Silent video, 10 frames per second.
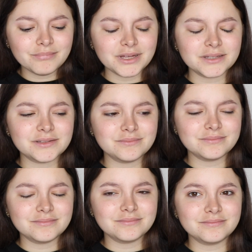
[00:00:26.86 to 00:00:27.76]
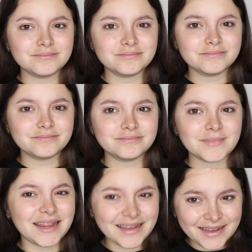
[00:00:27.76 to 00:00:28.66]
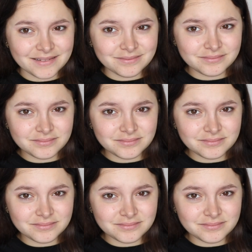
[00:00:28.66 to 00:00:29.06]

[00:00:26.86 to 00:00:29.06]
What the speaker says: because I like it.